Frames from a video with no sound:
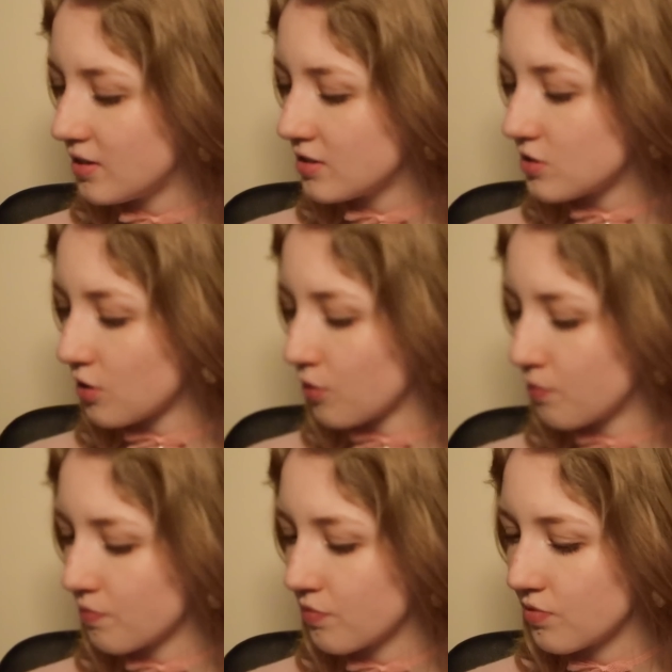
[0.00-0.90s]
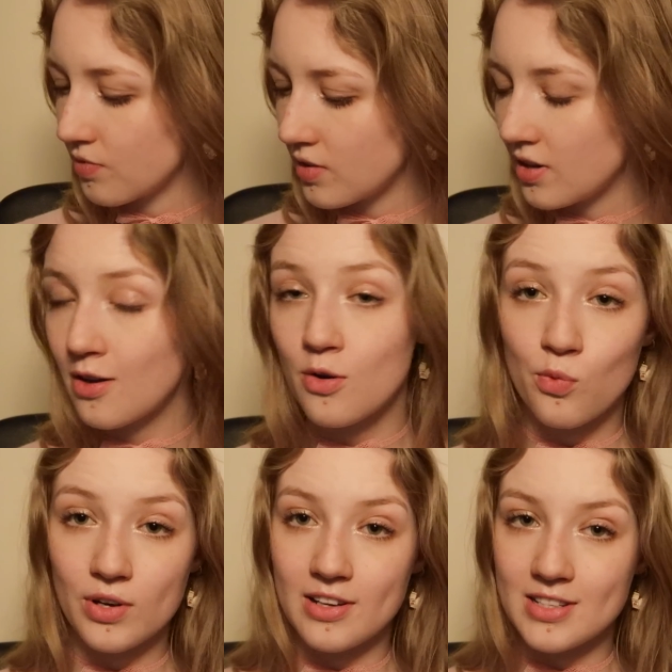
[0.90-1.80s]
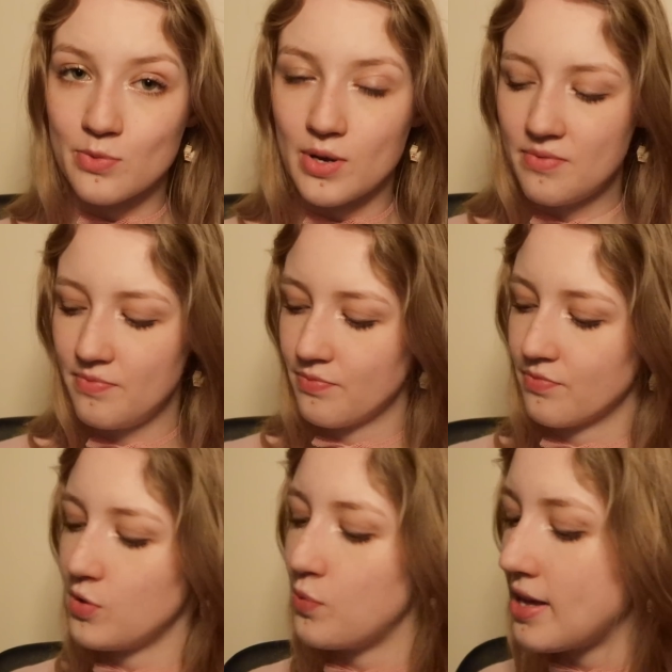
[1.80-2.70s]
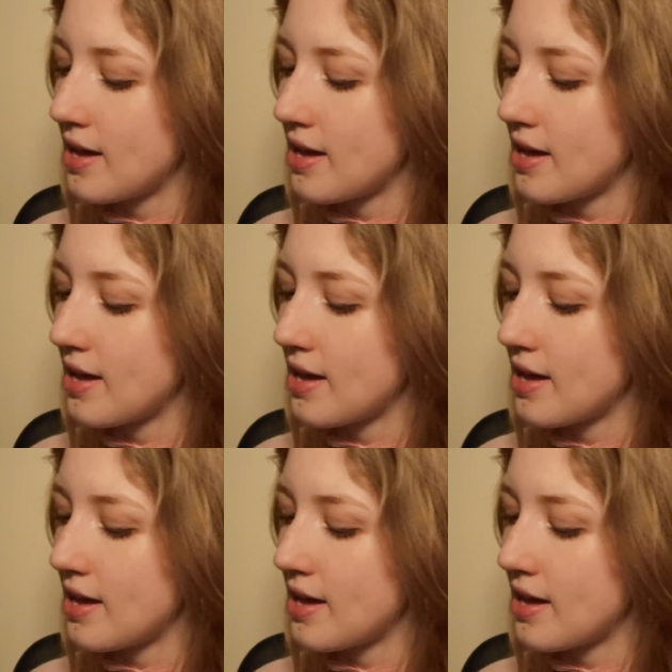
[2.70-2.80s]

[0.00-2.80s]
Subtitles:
So, one last one. We